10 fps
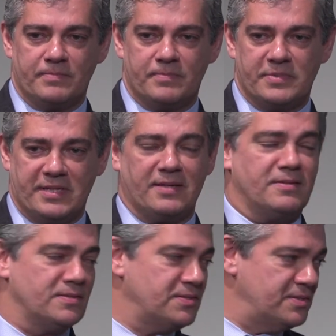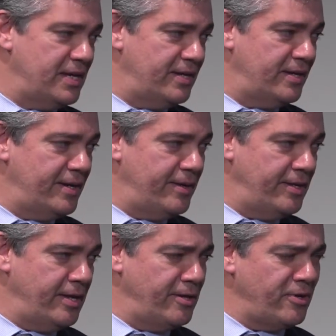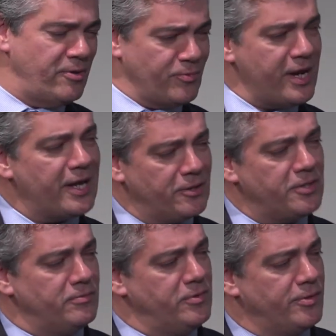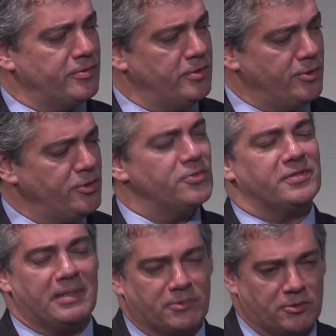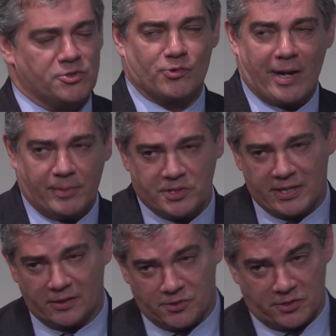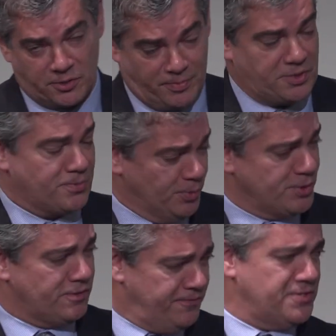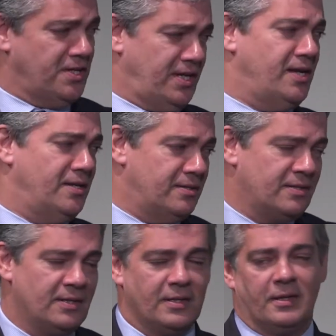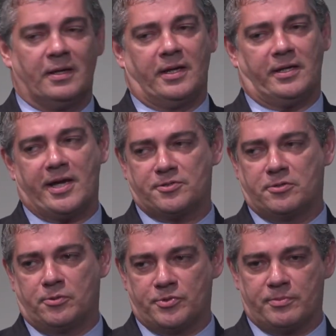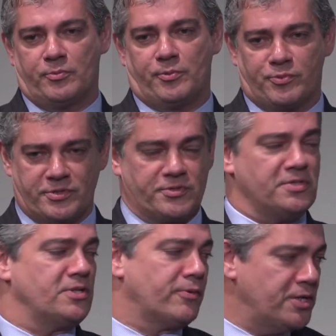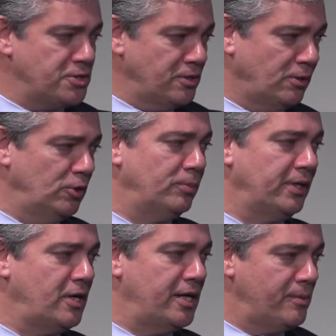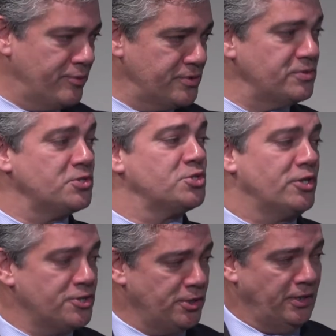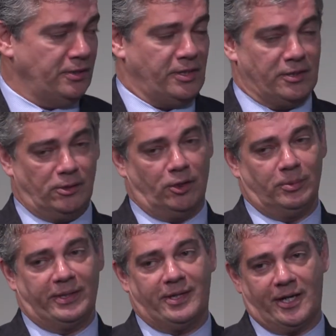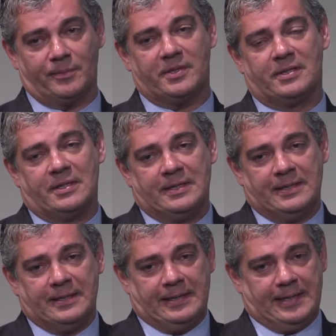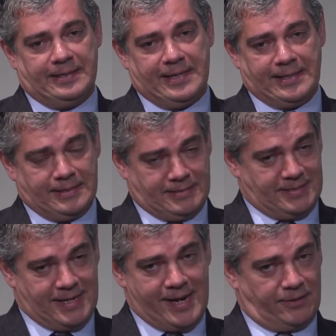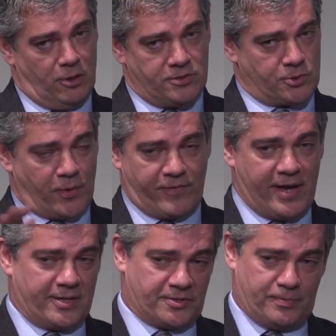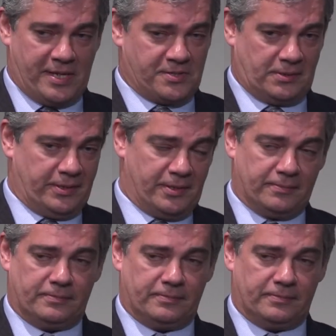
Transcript: sentence, and in reality, you're using them to describe a challenge that's much more sophisticated, and it has to do with Brazil's integration in the global economy, Brazil's insertion in the global economy. And then the diagnosis we've had is basically